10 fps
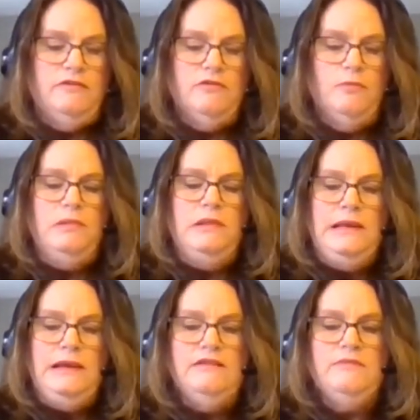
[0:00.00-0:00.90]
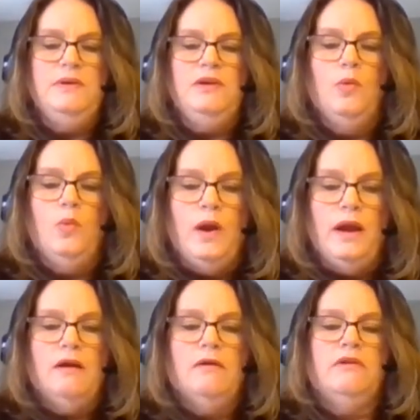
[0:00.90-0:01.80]
So please be
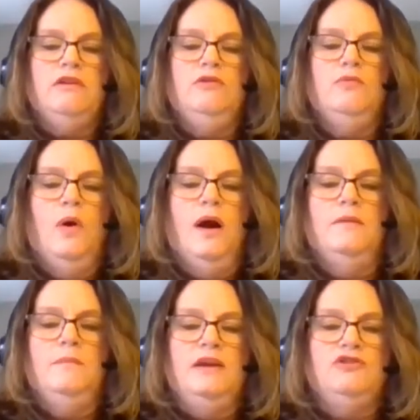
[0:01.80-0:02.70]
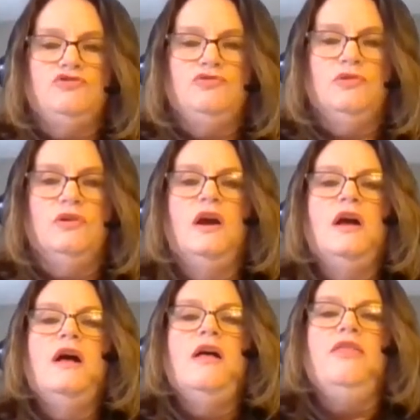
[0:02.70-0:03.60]
aware that you want to make sure
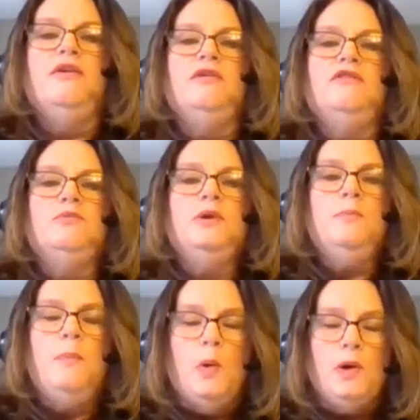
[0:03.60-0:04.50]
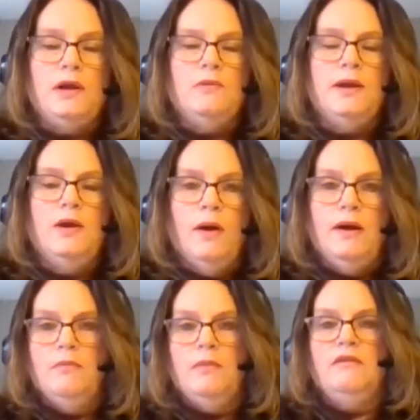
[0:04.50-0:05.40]
there is reporting
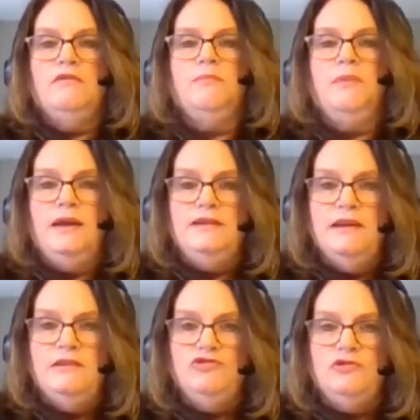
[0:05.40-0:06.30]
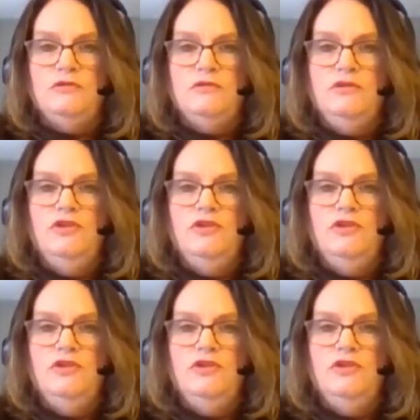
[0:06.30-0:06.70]
requirements. Pay attention.